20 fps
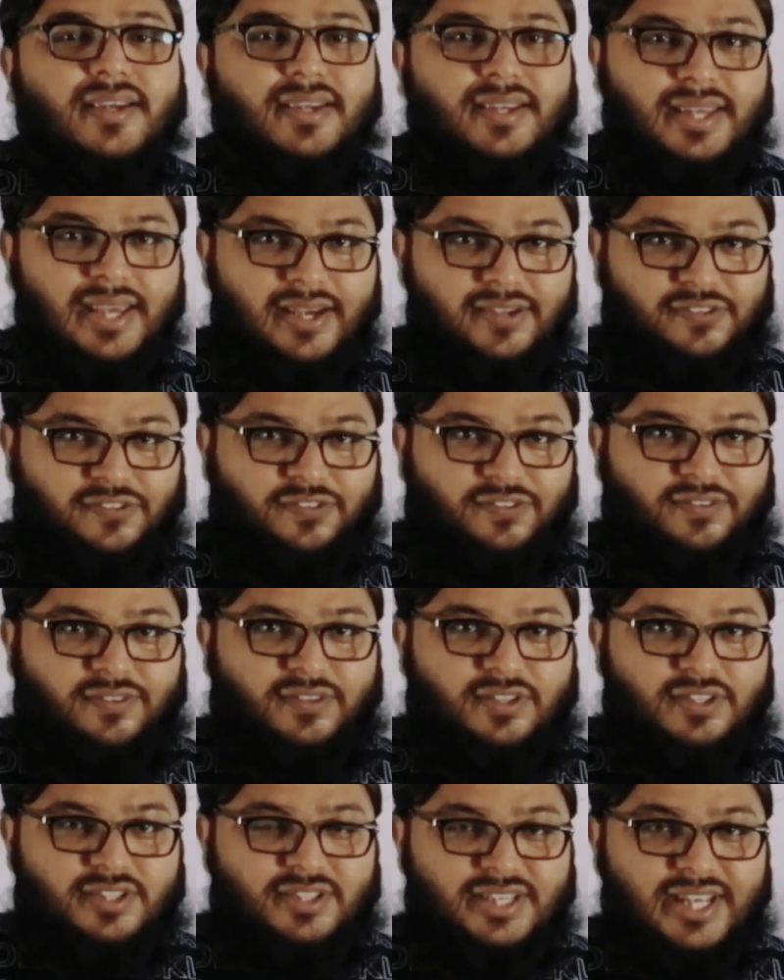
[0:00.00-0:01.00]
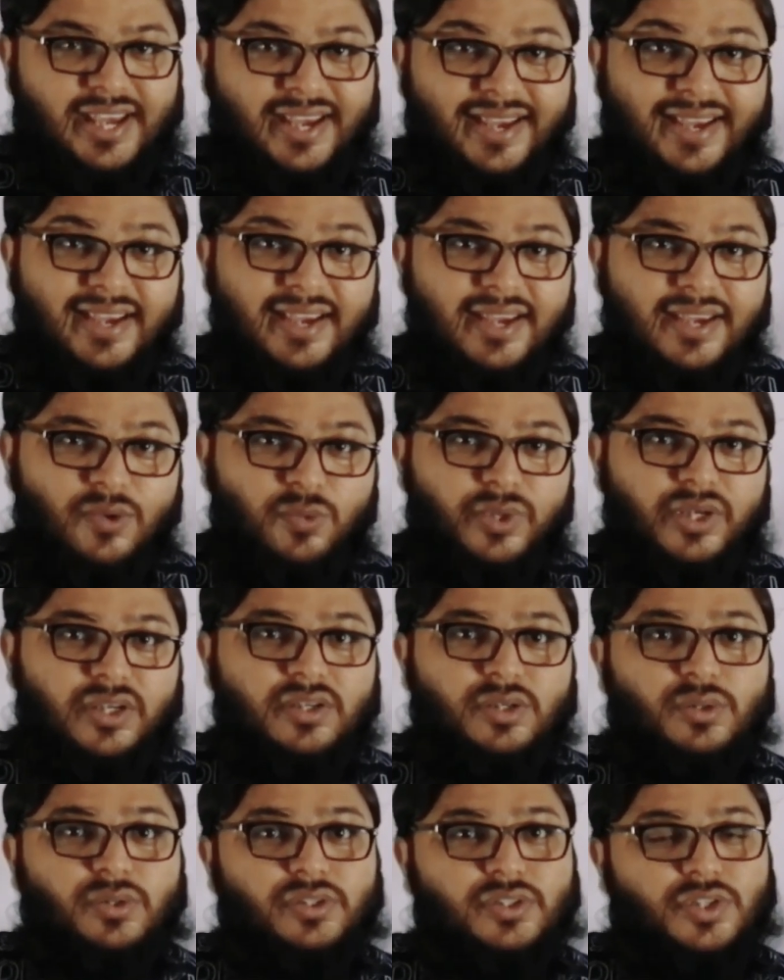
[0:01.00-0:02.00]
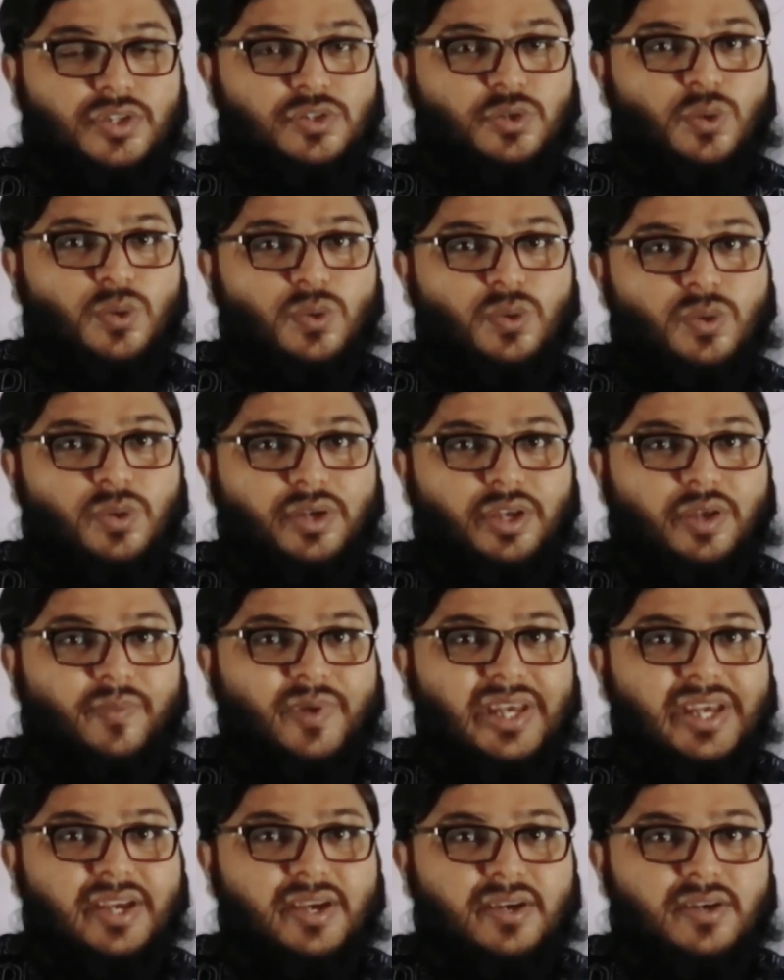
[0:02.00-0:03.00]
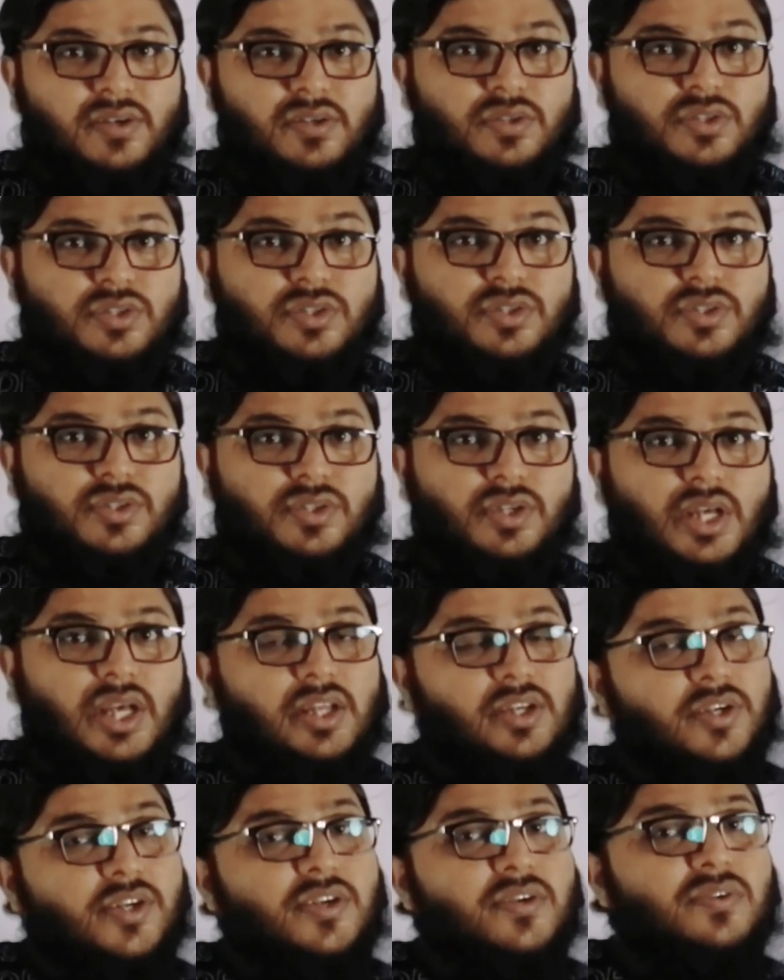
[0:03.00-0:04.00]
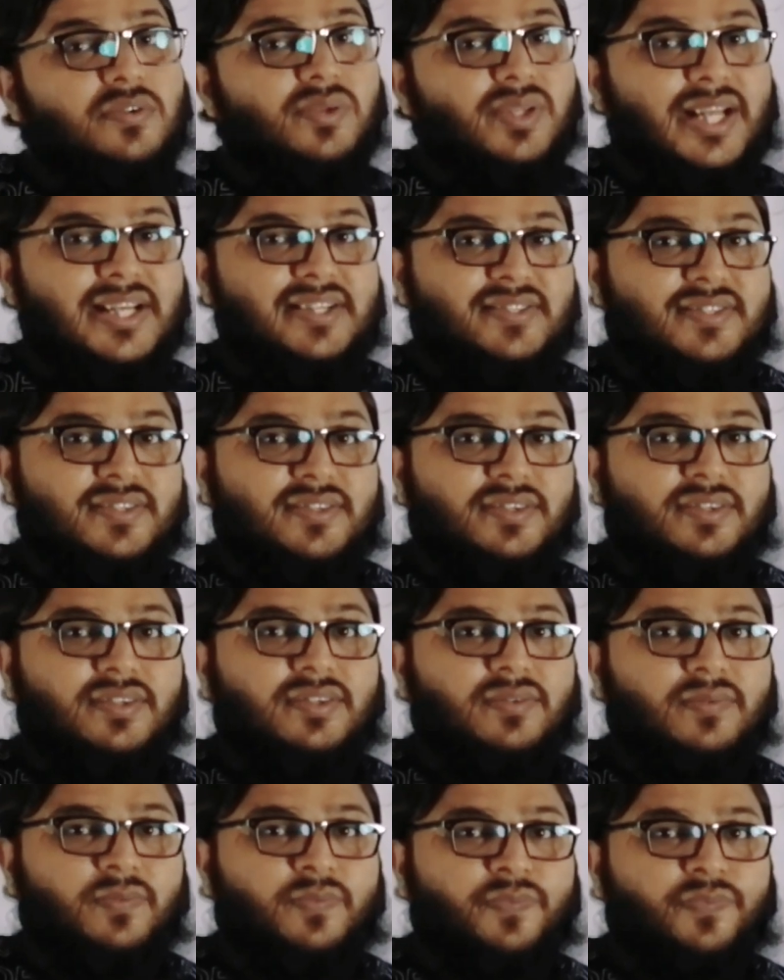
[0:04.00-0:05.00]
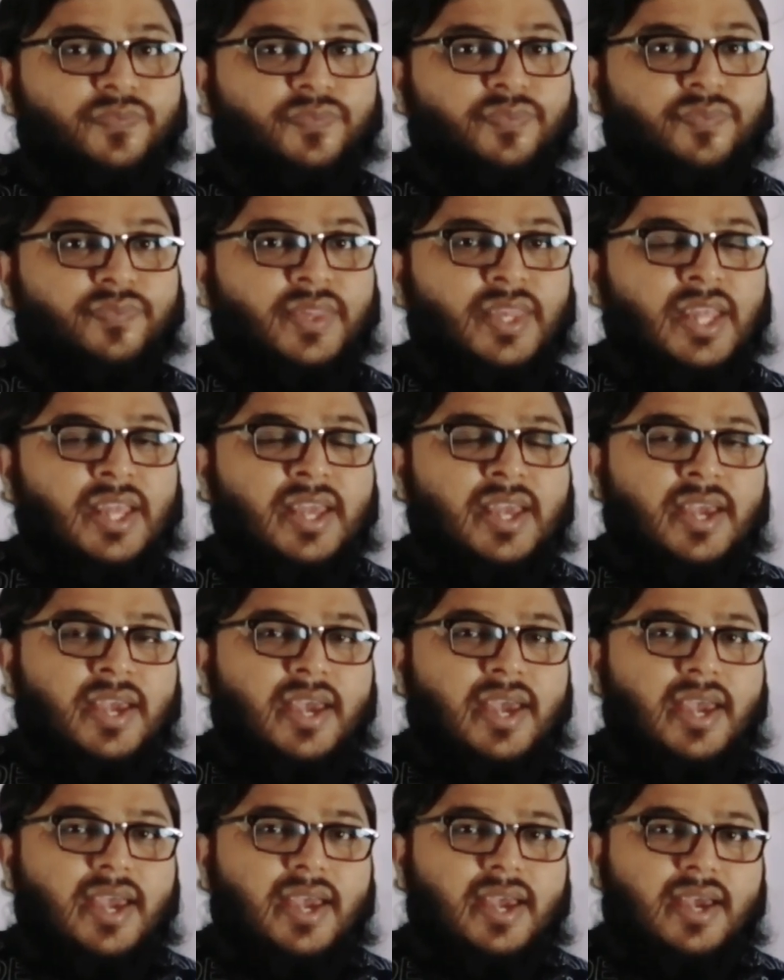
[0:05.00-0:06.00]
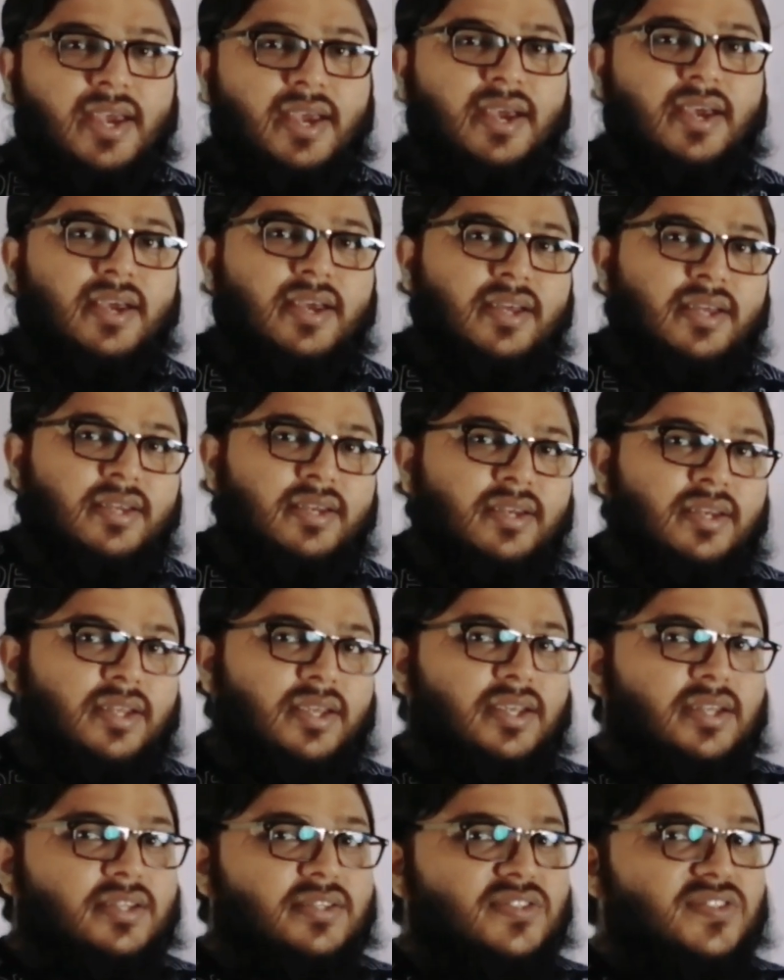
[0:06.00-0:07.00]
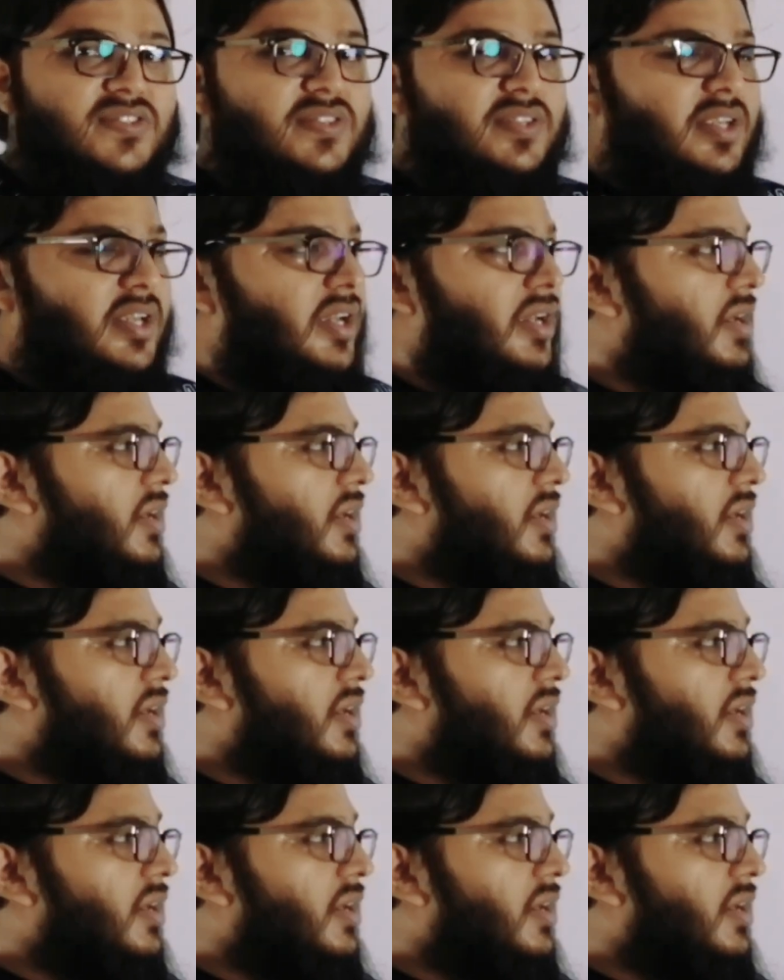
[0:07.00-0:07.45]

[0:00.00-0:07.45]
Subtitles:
Yes, today we are going to talk about a new lesson and it's